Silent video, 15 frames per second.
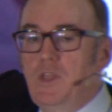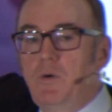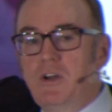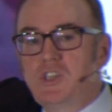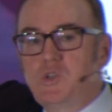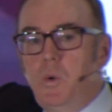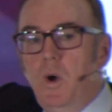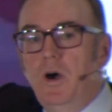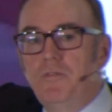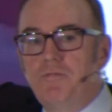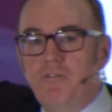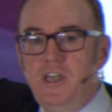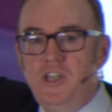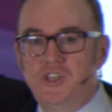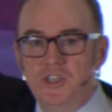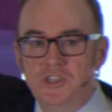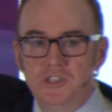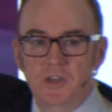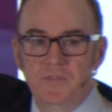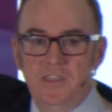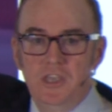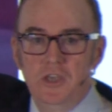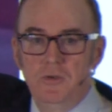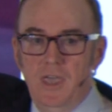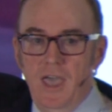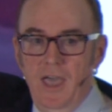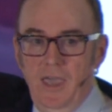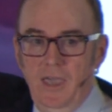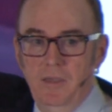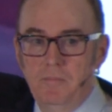There are 12 regions of the
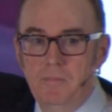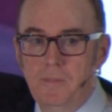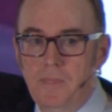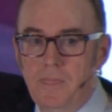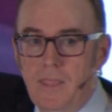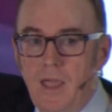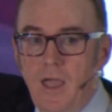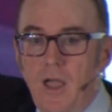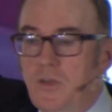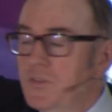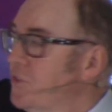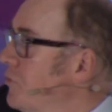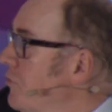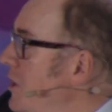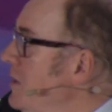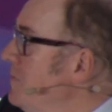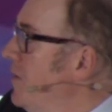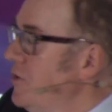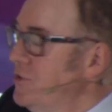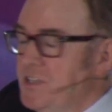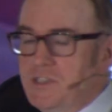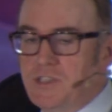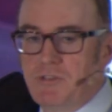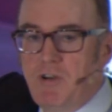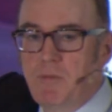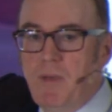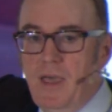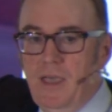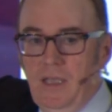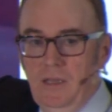UK. 3 voted to
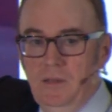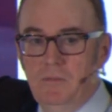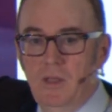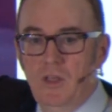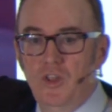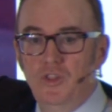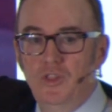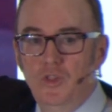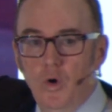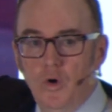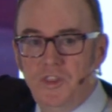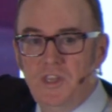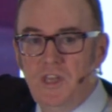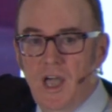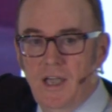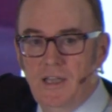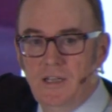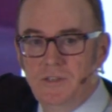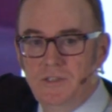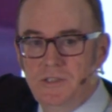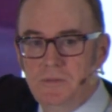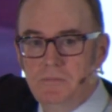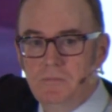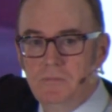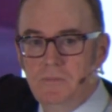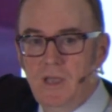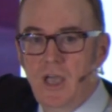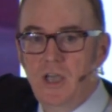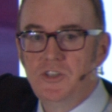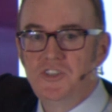remain: Northern Ireland,
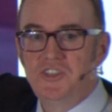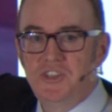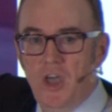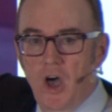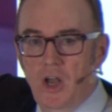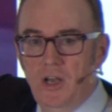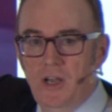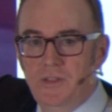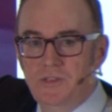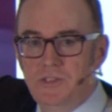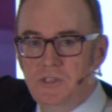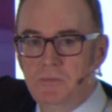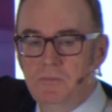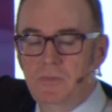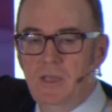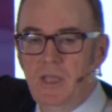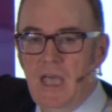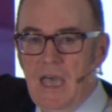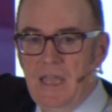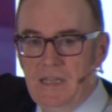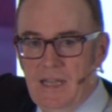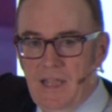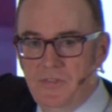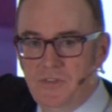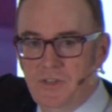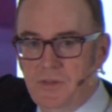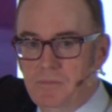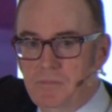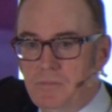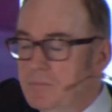Scotland, and
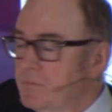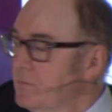London.